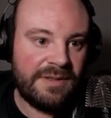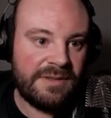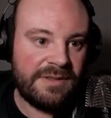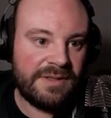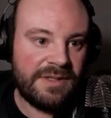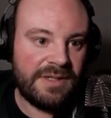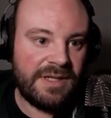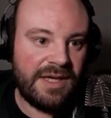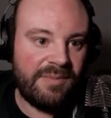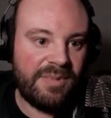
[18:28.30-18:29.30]
just going to
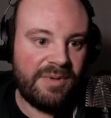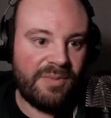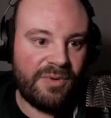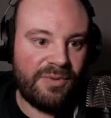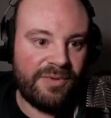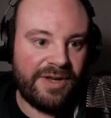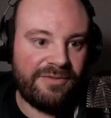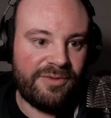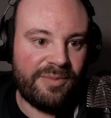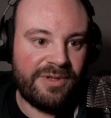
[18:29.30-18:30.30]
get a bit more
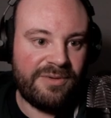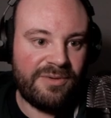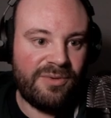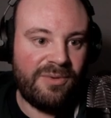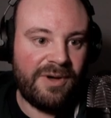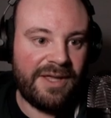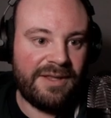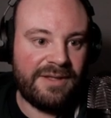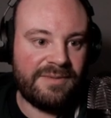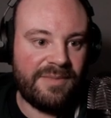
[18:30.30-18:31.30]
rainfall, but not quite
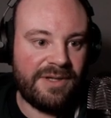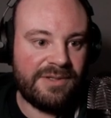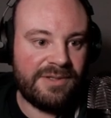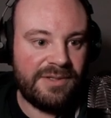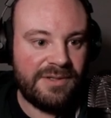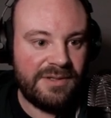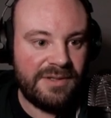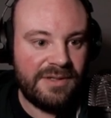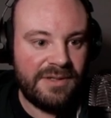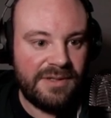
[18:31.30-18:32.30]
as much
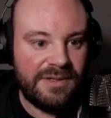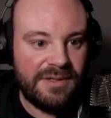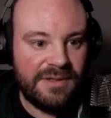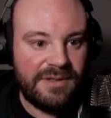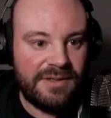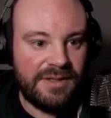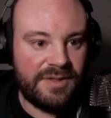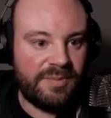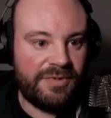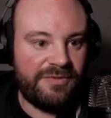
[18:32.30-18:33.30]

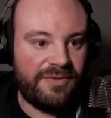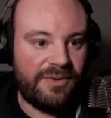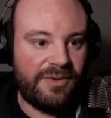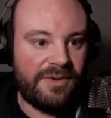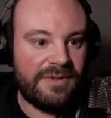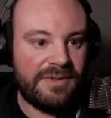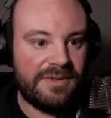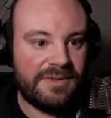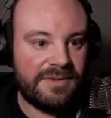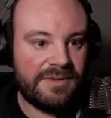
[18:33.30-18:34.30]
as before.
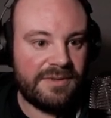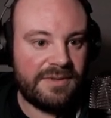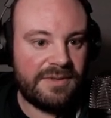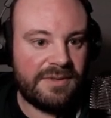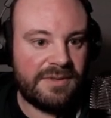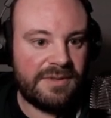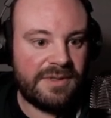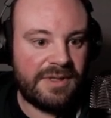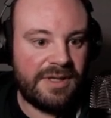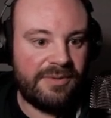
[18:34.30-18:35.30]

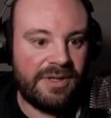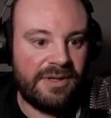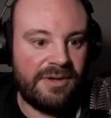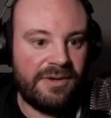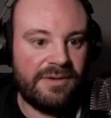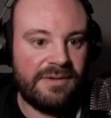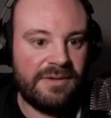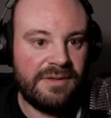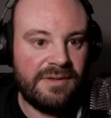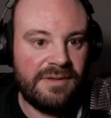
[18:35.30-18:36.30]
There we go.
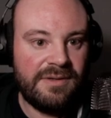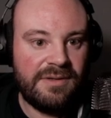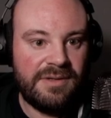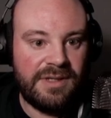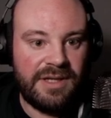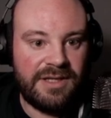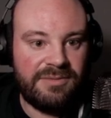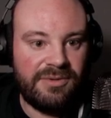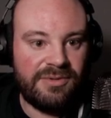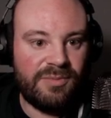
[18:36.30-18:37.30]
And I guess
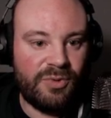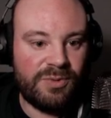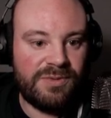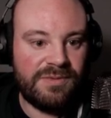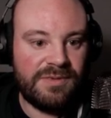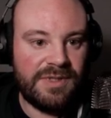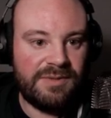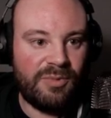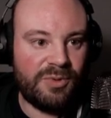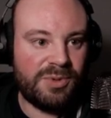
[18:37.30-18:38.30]
we've got more, it's
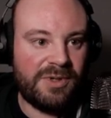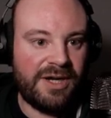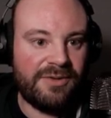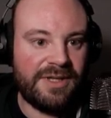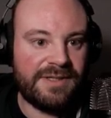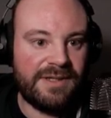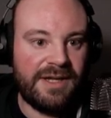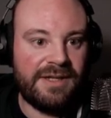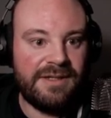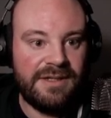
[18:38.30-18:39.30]
more dry on this
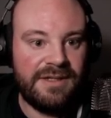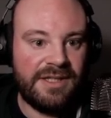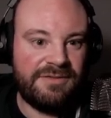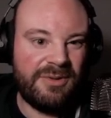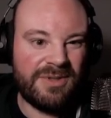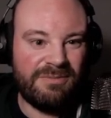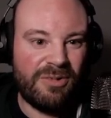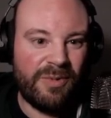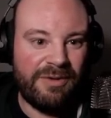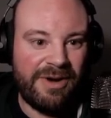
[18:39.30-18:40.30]
side. This feels the
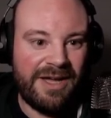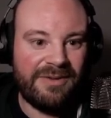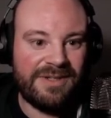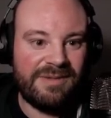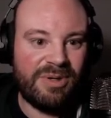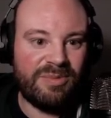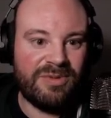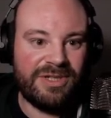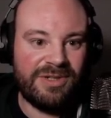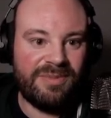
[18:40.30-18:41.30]
wrong way round. It
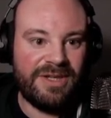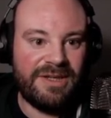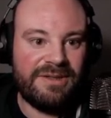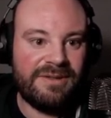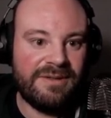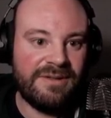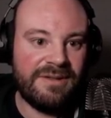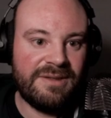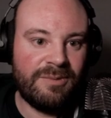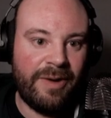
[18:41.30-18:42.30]
probably should be
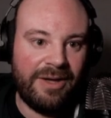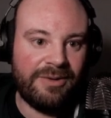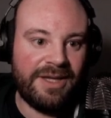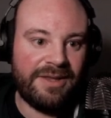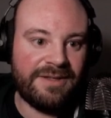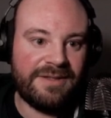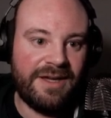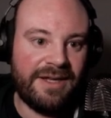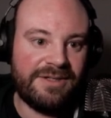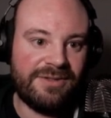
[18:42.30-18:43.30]
wet on the other
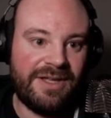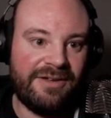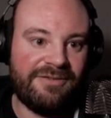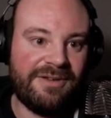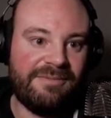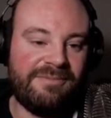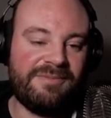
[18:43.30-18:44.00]
side as you're having